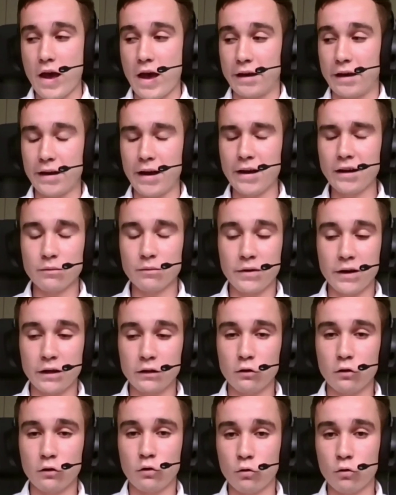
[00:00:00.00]
A young
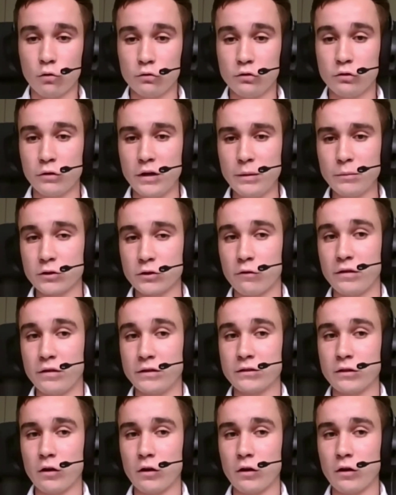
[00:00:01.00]
man who dreams of a